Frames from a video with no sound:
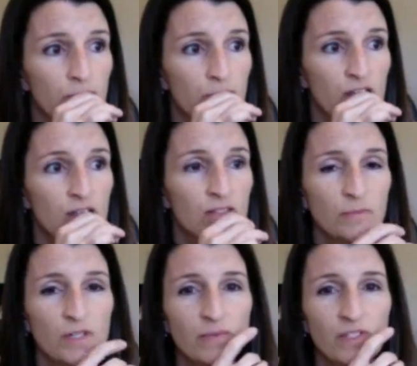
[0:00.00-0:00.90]

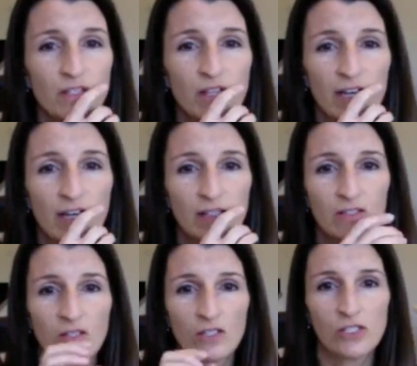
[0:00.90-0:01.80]
Sometimes the light, the
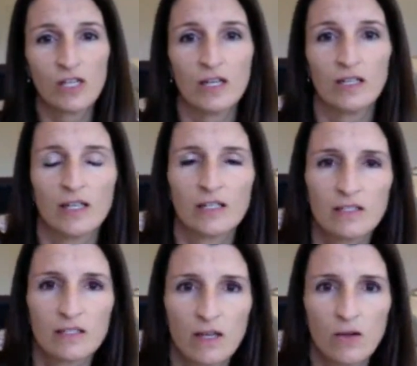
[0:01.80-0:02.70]
sunshine
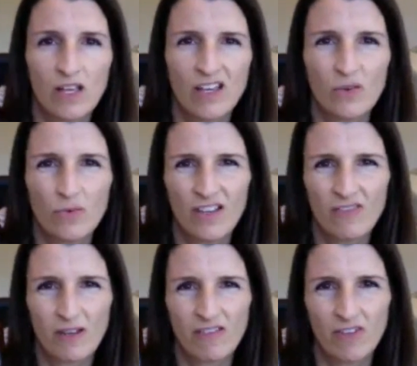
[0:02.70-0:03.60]
gets in the way of
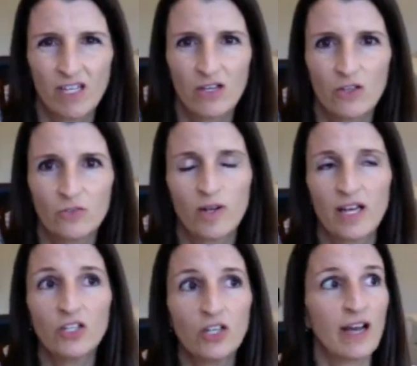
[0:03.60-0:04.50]
my videos, but
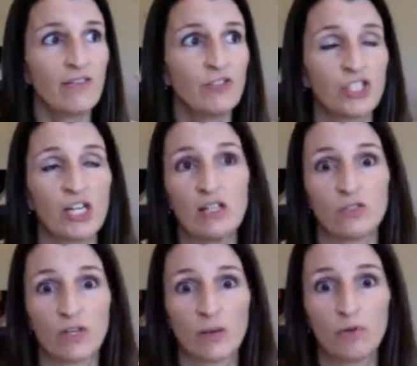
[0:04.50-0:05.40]
I have shades,
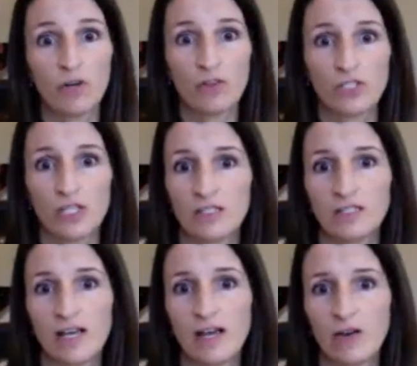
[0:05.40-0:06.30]
so I could put all the shades
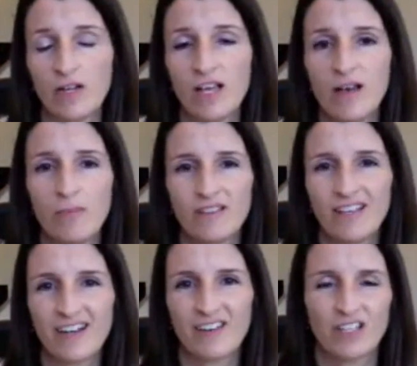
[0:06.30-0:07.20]
down, but
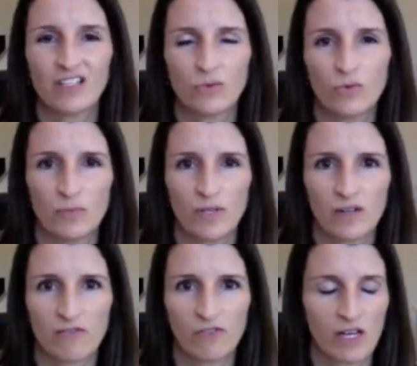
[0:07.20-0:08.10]
then I feel like there wouldn't be
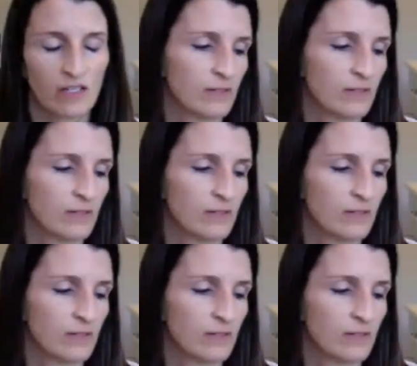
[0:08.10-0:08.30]
enough light.